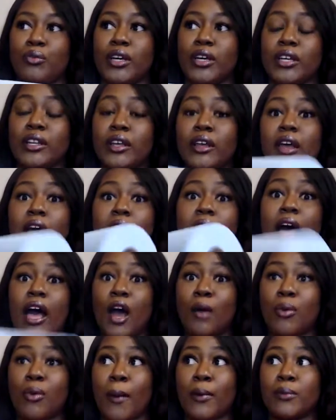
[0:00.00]
but
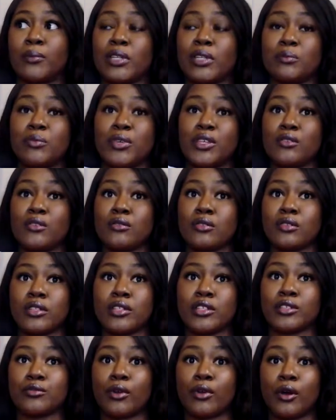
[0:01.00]
I'll probably be using
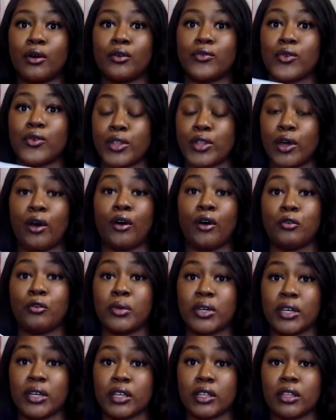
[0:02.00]
this roll for the whole
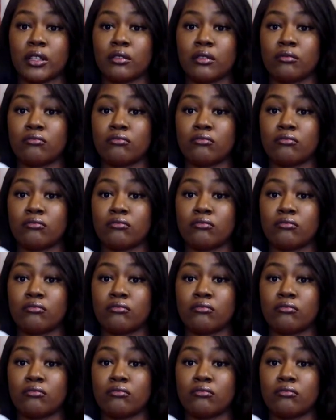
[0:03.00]
month.